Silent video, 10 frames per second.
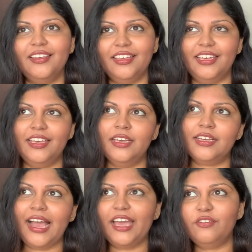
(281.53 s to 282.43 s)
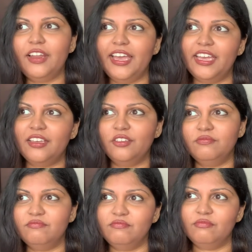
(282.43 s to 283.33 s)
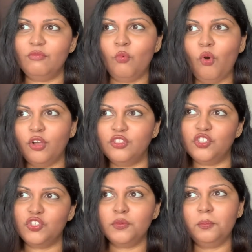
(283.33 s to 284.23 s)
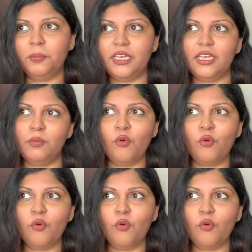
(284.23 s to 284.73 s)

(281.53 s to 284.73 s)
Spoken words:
he kind of like wants to be